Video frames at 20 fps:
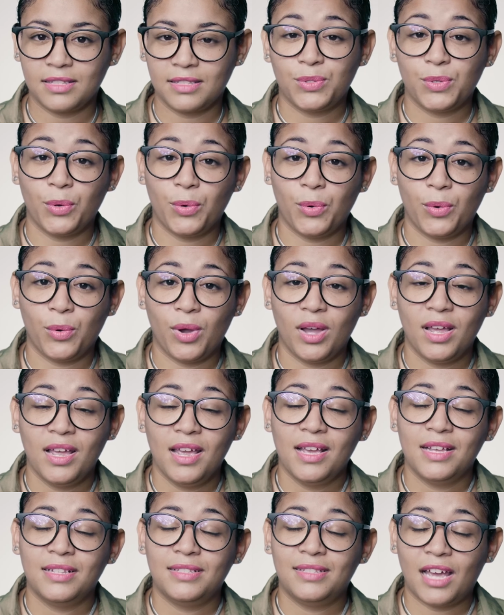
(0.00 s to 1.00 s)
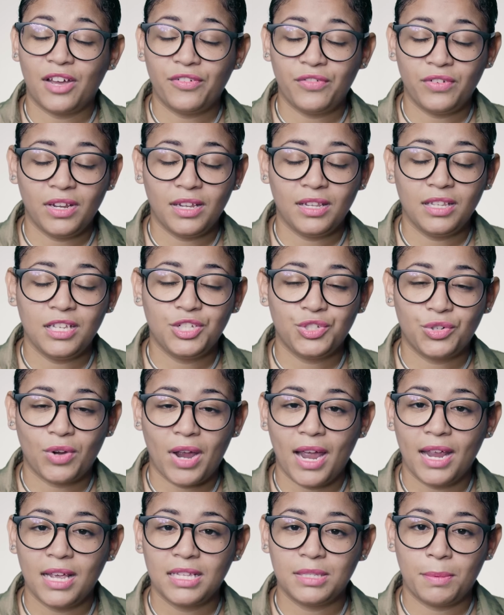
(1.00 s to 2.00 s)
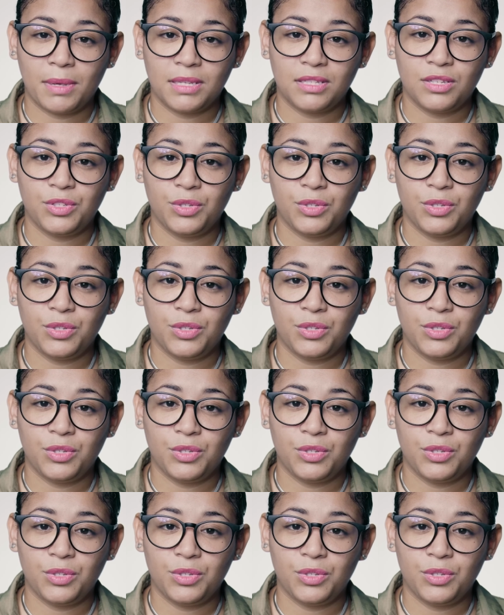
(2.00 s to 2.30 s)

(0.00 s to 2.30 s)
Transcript: So definitely try as best